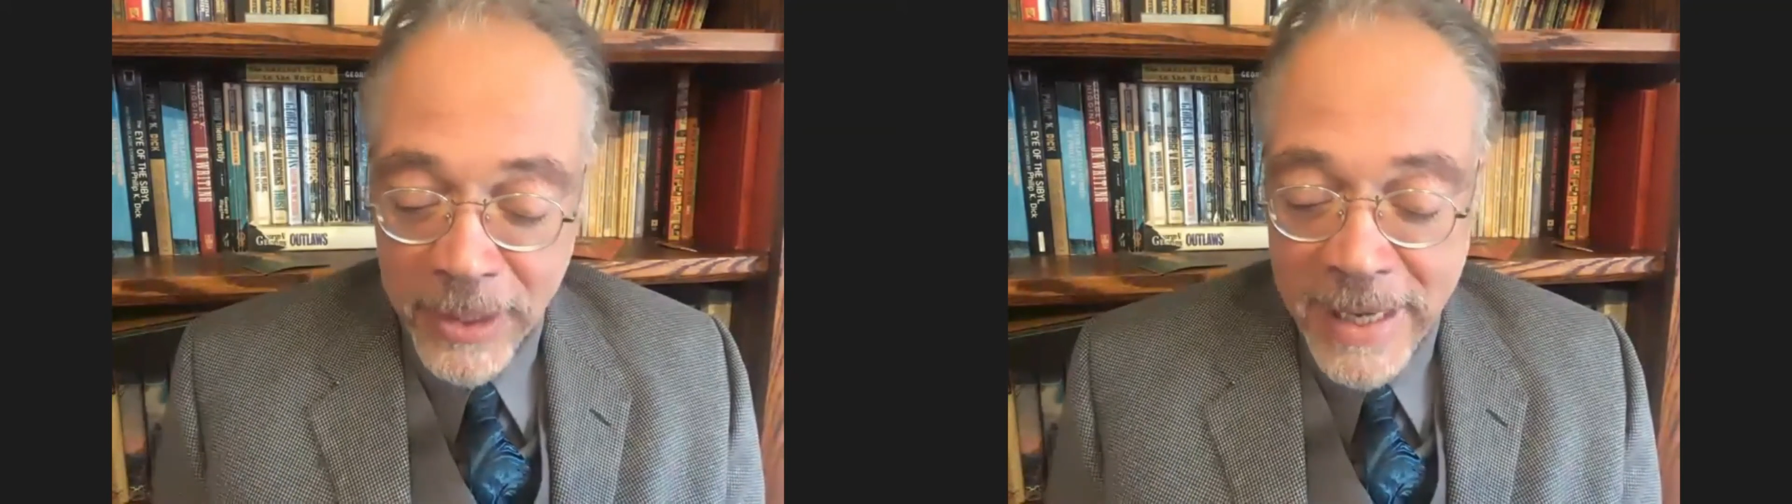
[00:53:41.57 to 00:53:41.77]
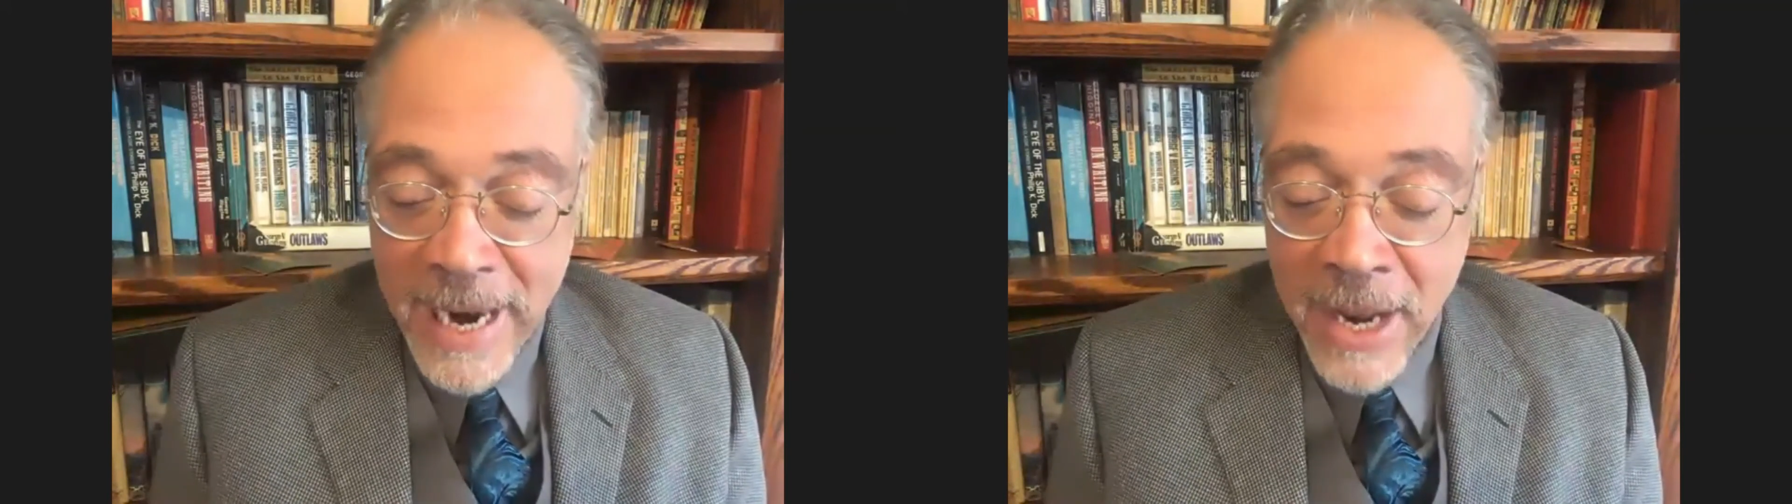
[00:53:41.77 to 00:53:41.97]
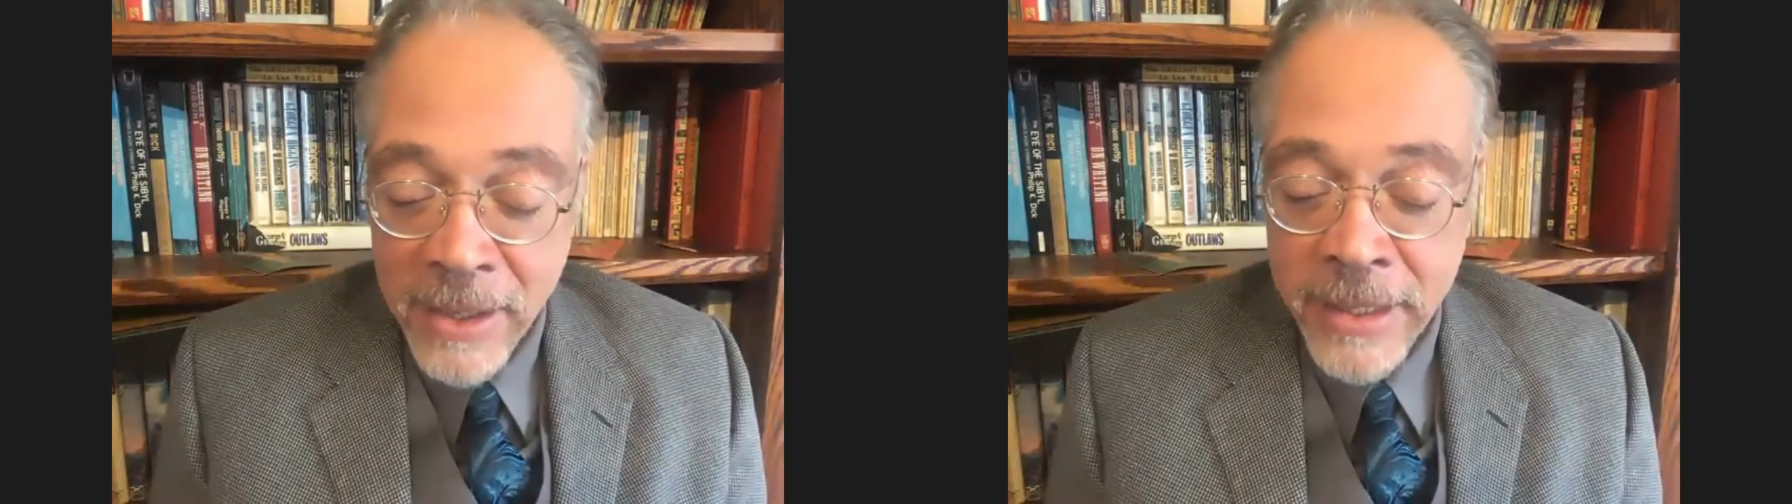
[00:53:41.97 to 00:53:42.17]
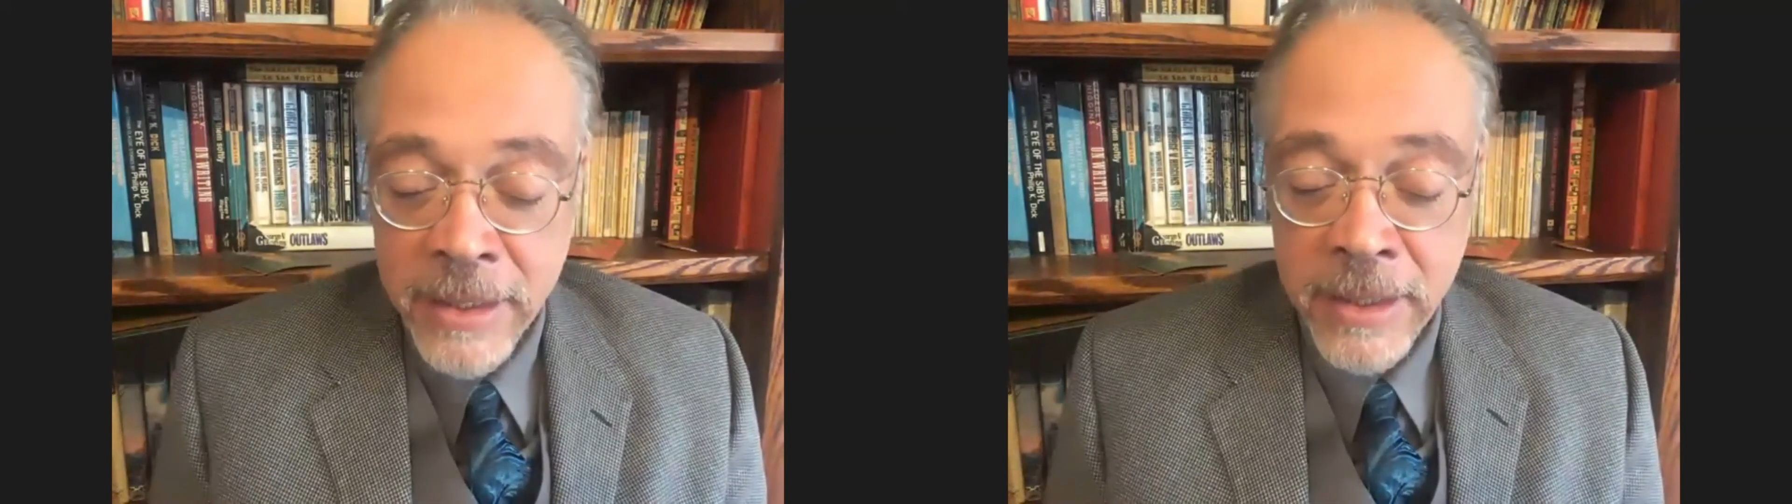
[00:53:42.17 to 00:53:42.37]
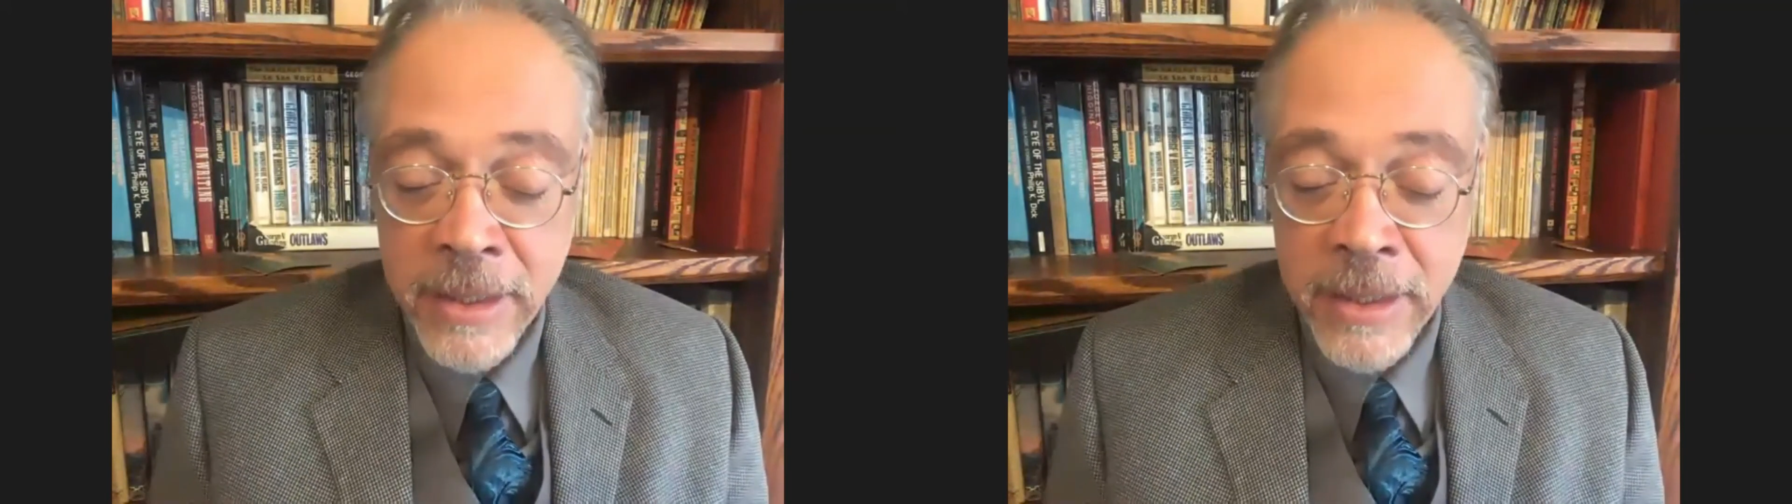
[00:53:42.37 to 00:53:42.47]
Lee Allen.